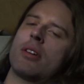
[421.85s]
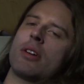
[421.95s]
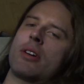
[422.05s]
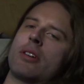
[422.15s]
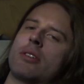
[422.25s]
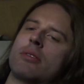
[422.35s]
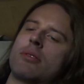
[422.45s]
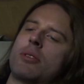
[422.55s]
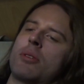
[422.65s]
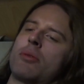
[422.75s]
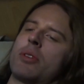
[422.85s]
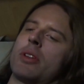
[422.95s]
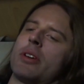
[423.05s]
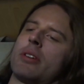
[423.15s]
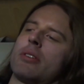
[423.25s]
I don't feel
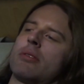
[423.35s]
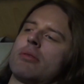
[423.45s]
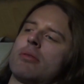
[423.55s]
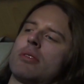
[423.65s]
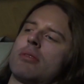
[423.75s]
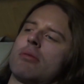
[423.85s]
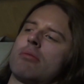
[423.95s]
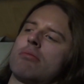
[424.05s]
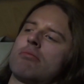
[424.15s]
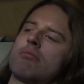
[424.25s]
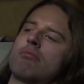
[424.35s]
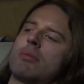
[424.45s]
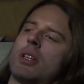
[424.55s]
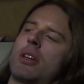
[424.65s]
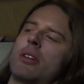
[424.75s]
like
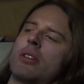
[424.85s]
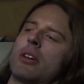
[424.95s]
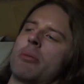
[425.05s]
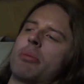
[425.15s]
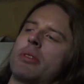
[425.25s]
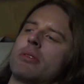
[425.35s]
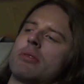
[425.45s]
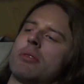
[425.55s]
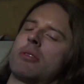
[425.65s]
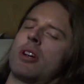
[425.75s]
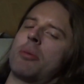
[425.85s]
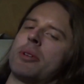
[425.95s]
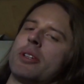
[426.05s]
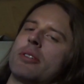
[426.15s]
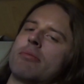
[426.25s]
getting up and
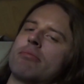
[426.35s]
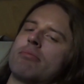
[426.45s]
grabbing it.